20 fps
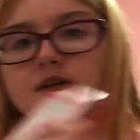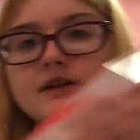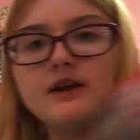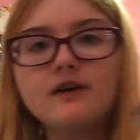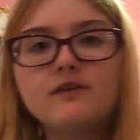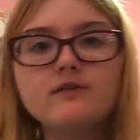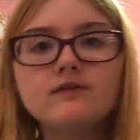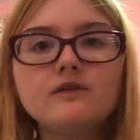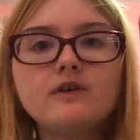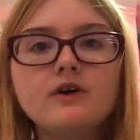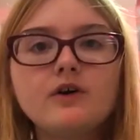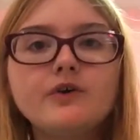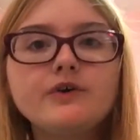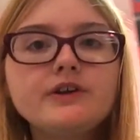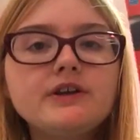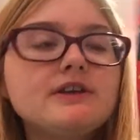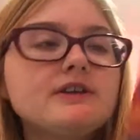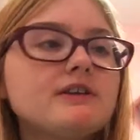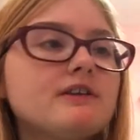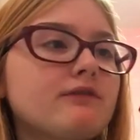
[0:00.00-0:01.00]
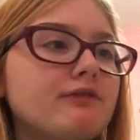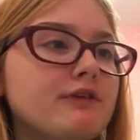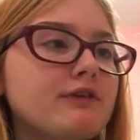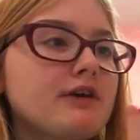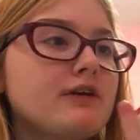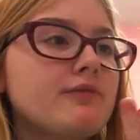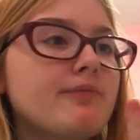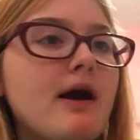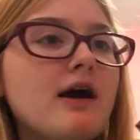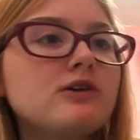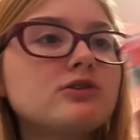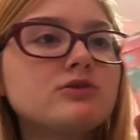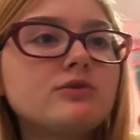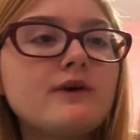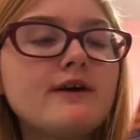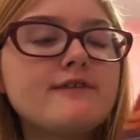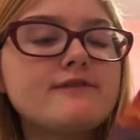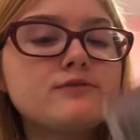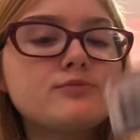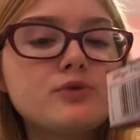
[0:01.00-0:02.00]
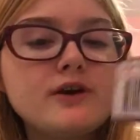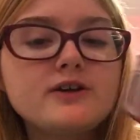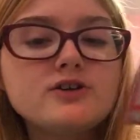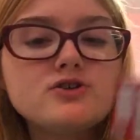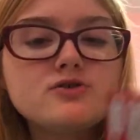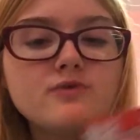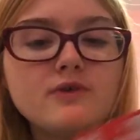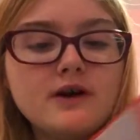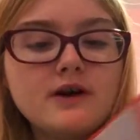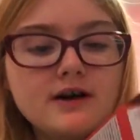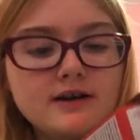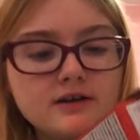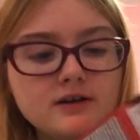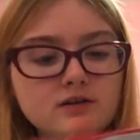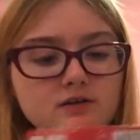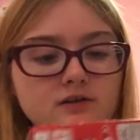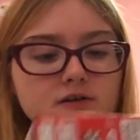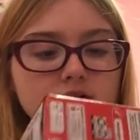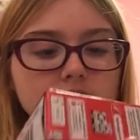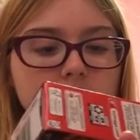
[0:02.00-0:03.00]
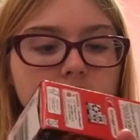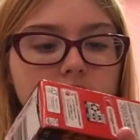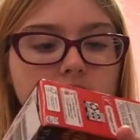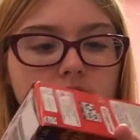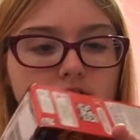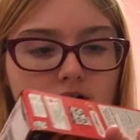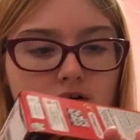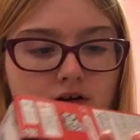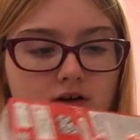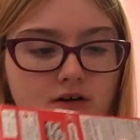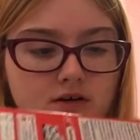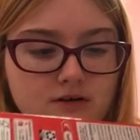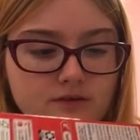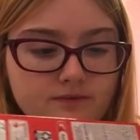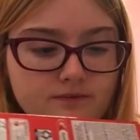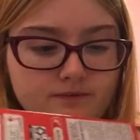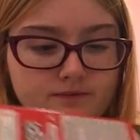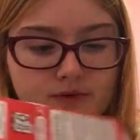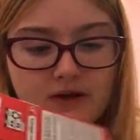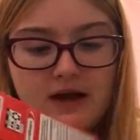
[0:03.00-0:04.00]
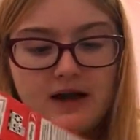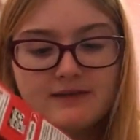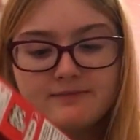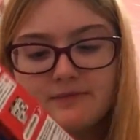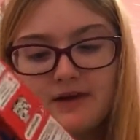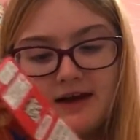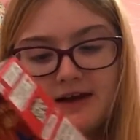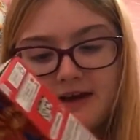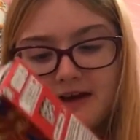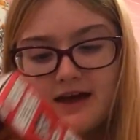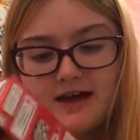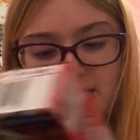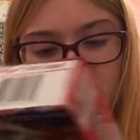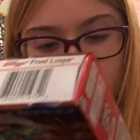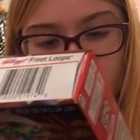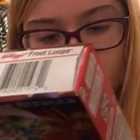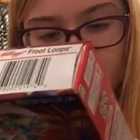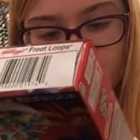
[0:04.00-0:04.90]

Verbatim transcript: yeah, all you need is sale box or whatever brand you want. Um, but yeah, I'm not a hater of